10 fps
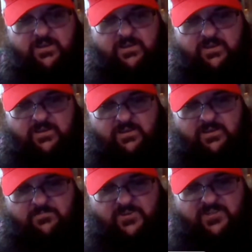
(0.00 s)
bunch of other
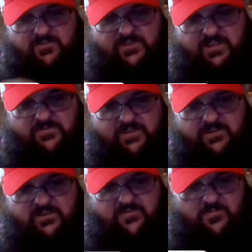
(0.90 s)
stuff in there in different
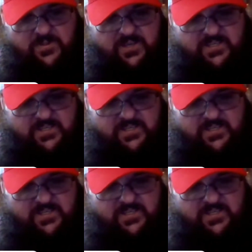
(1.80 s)
places.